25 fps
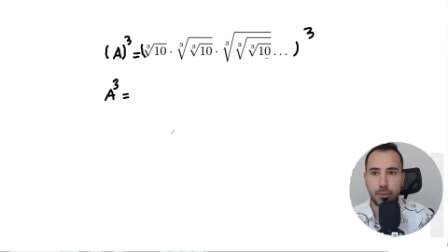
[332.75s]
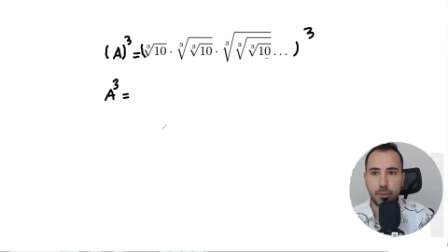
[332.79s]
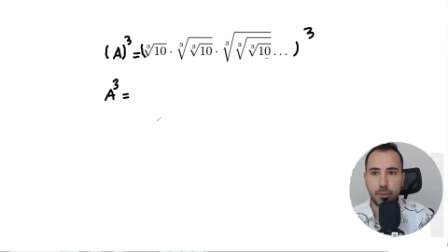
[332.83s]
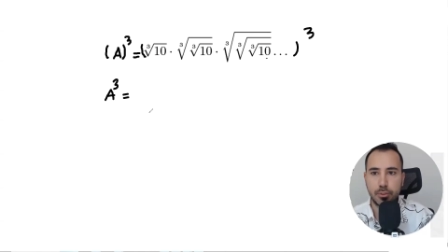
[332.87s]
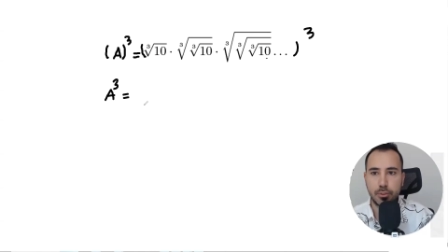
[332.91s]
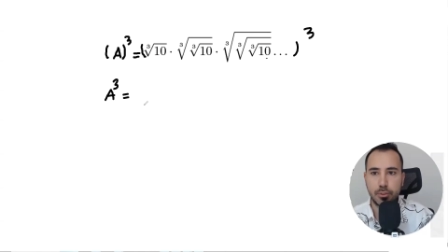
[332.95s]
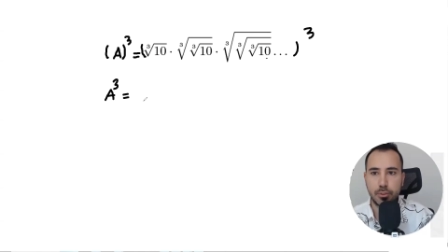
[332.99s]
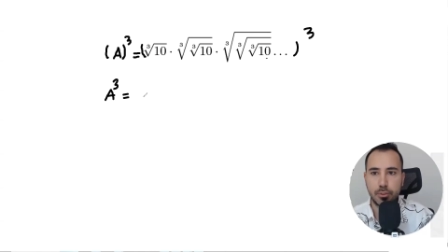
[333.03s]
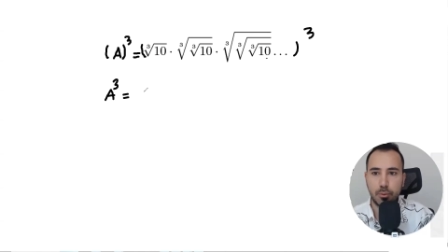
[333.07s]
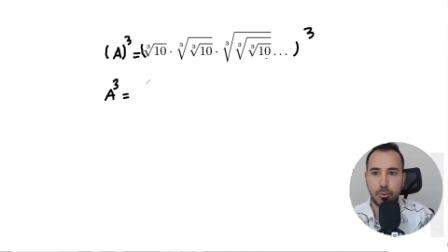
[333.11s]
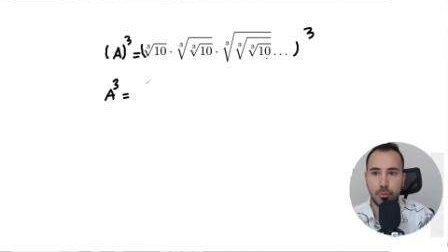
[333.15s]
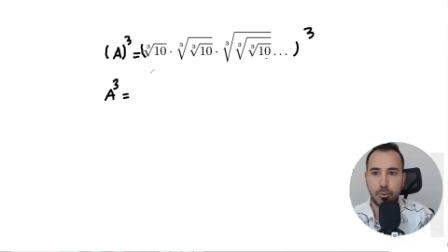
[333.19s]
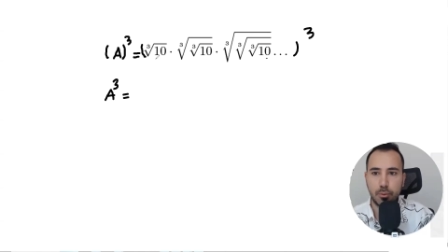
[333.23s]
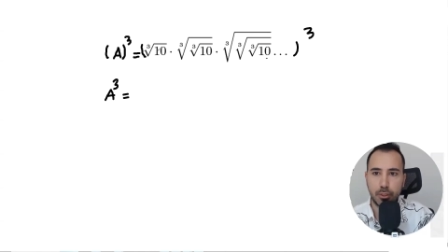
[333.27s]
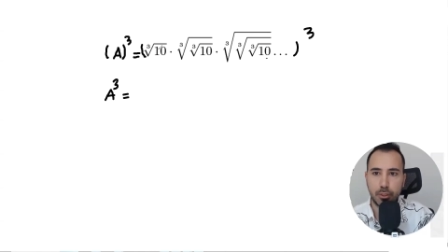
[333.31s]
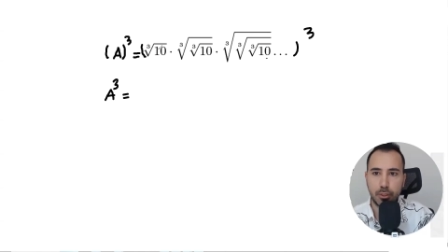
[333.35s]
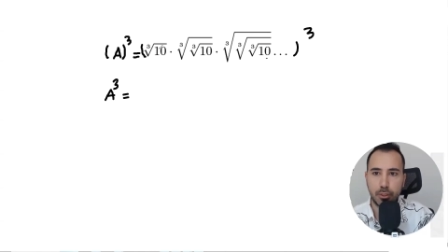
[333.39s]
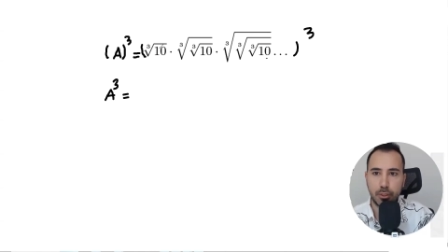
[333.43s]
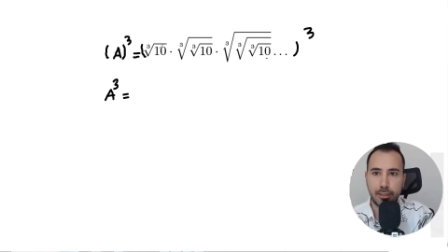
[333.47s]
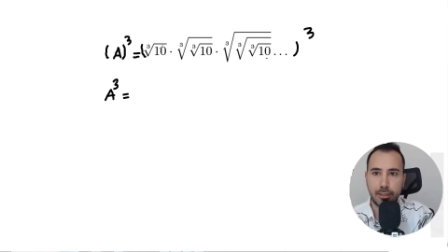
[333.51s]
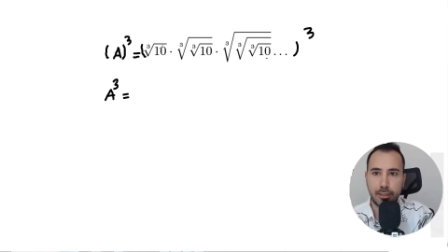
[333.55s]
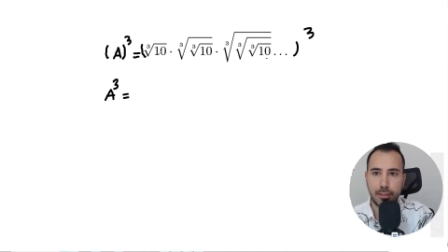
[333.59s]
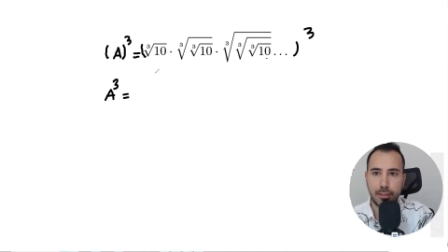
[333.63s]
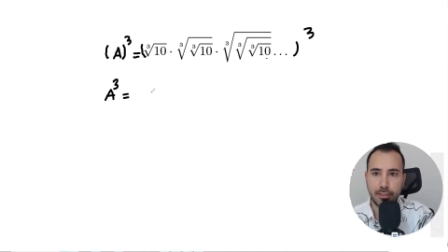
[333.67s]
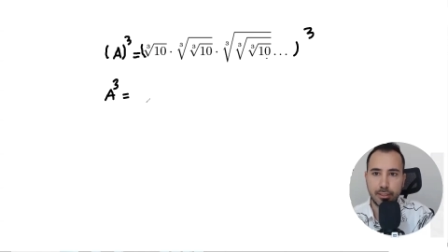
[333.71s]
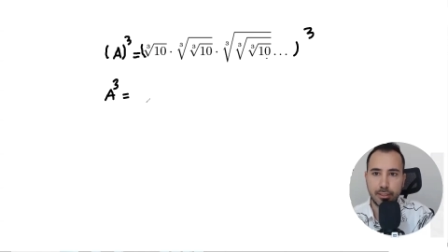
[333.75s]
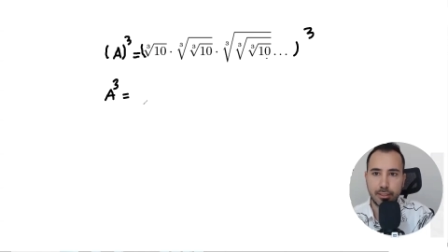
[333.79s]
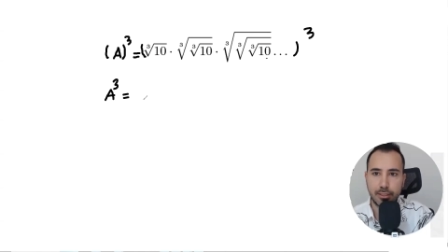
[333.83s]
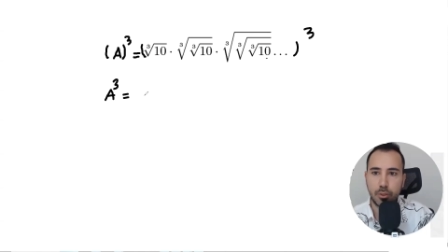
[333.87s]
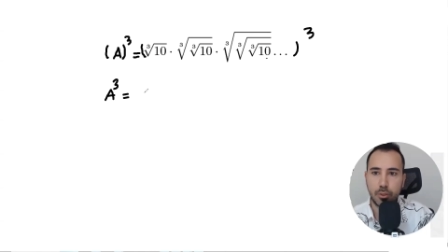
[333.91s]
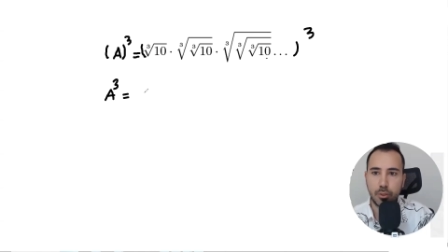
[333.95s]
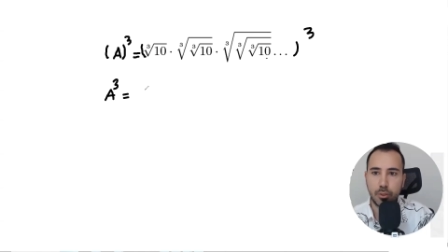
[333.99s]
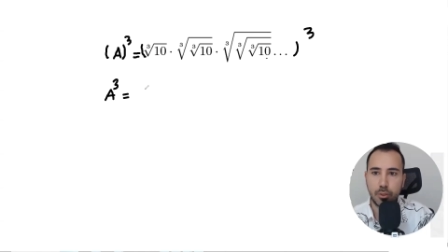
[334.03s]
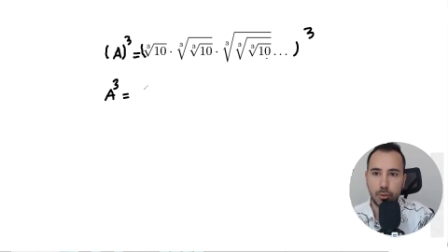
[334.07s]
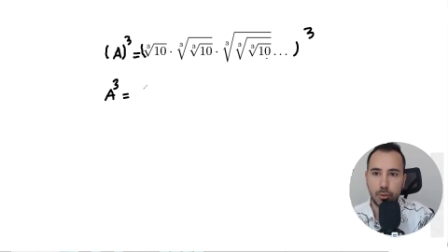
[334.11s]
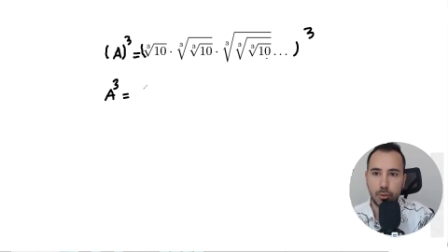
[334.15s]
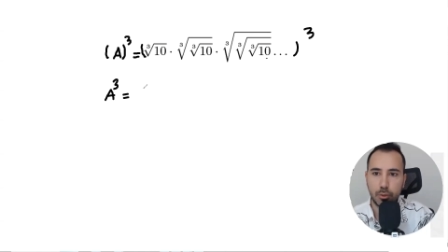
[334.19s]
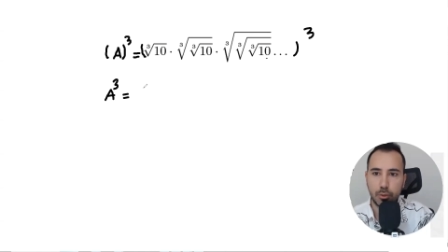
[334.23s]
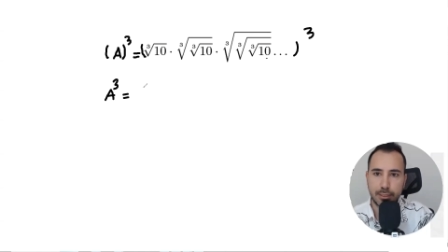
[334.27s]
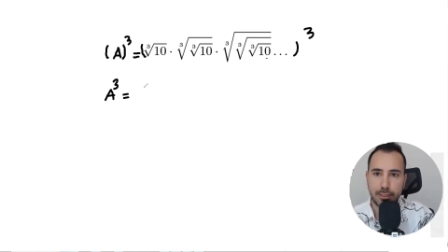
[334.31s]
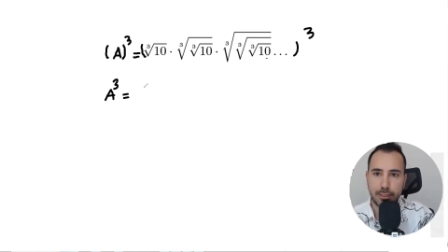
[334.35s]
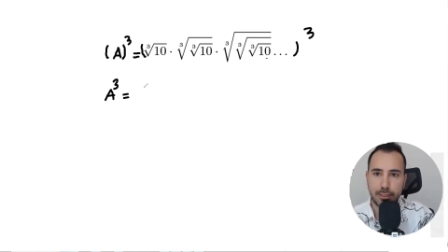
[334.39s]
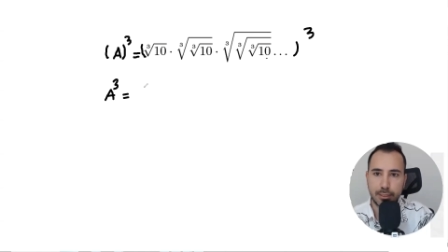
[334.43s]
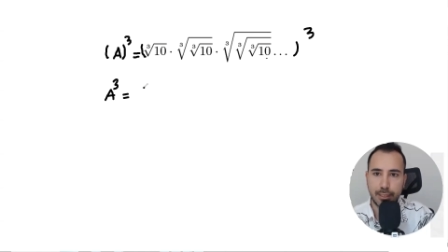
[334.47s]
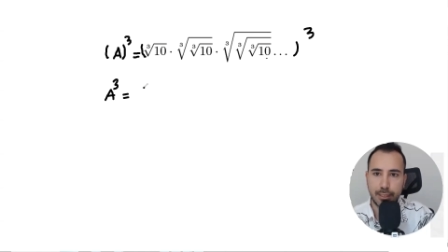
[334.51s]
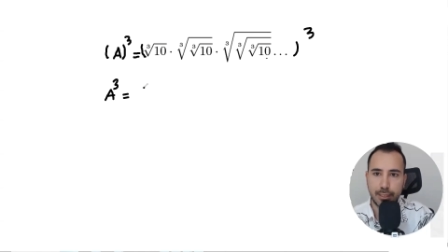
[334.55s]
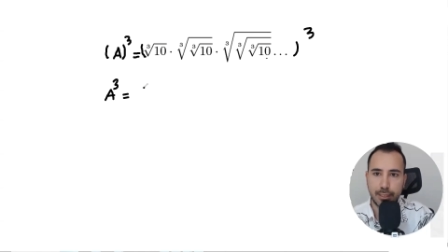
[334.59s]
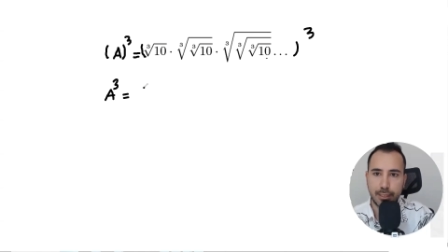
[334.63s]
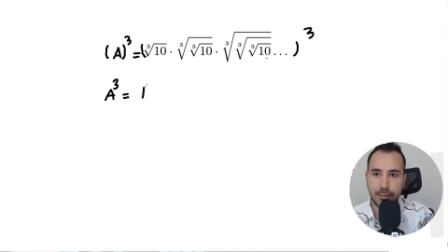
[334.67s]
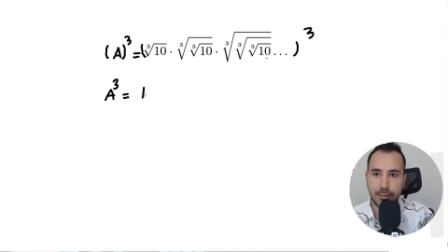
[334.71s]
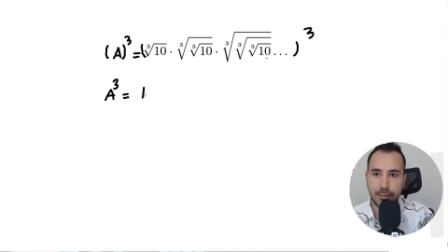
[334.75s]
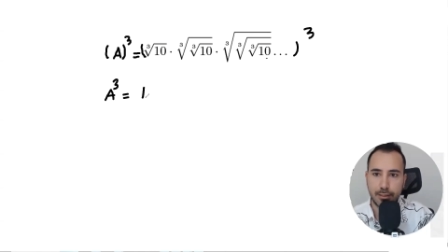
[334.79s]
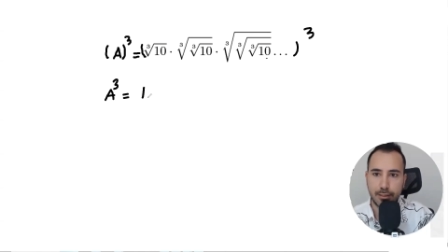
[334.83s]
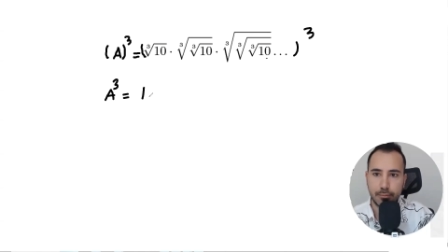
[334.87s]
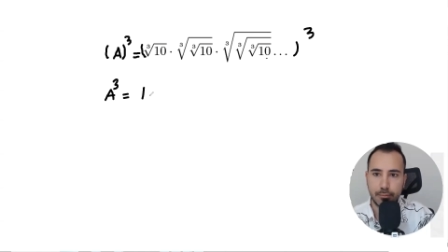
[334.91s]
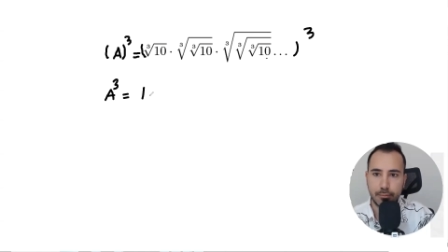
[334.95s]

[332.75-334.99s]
So I'm going to get this one will be 10